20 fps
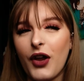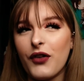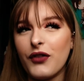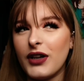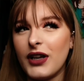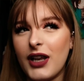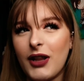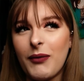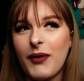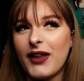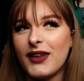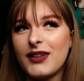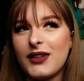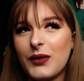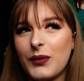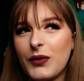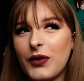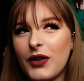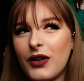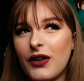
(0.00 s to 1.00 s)
I really
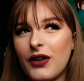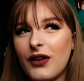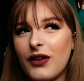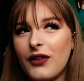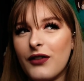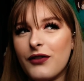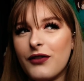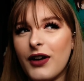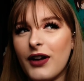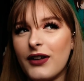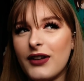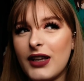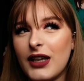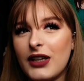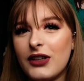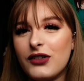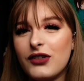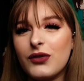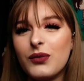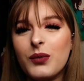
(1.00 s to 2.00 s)
messed up the
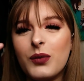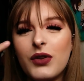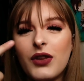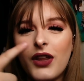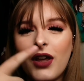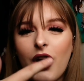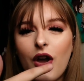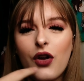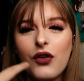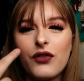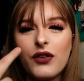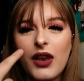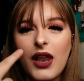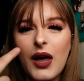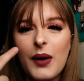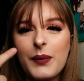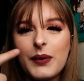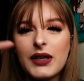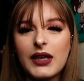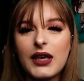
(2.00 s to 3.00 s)
foundation with like
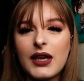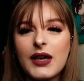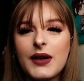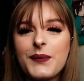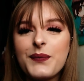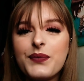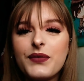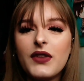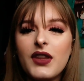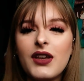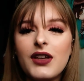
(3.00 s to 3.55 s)
overlapping it,